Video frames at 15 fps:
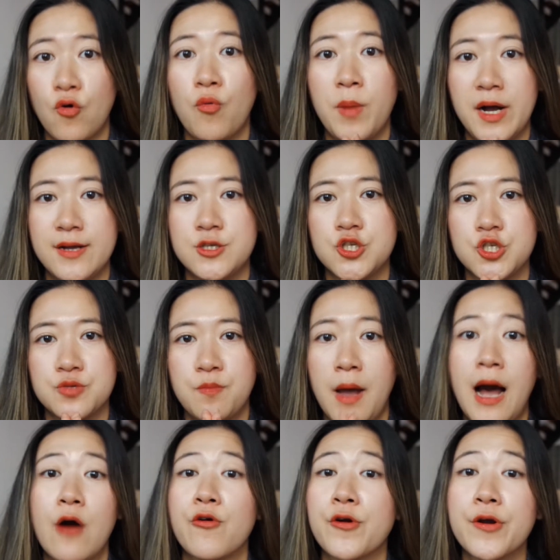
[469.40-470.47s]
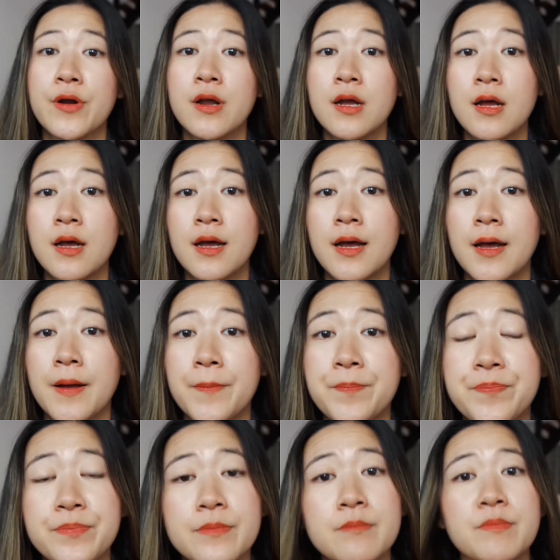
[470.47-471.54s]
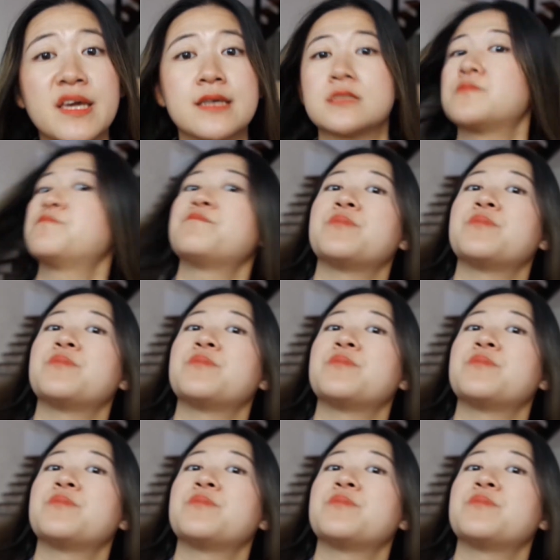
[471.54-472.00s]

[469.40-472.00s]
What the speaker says: much power, because